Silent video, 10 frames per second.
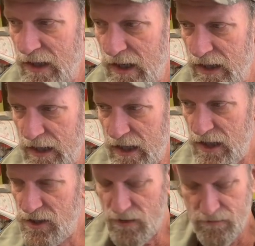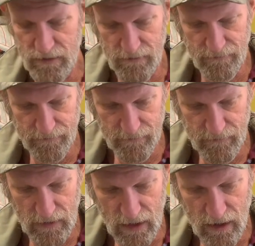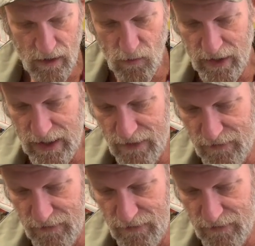in Egypt whenever